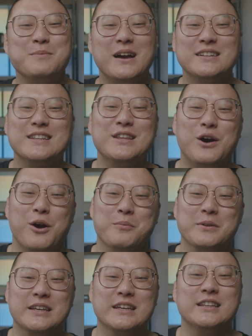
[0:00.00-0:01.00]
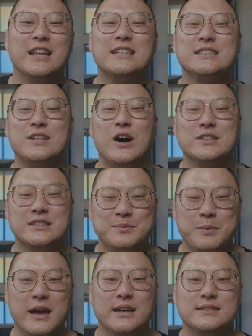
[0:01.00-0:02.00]
back to the Harmony, let's talk
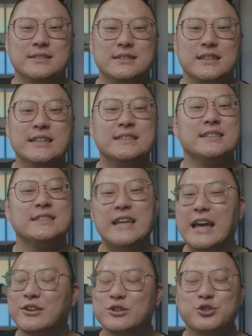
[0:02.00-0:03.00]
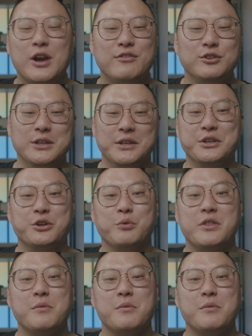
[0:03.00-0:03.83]
specs. It's a standard travel linear with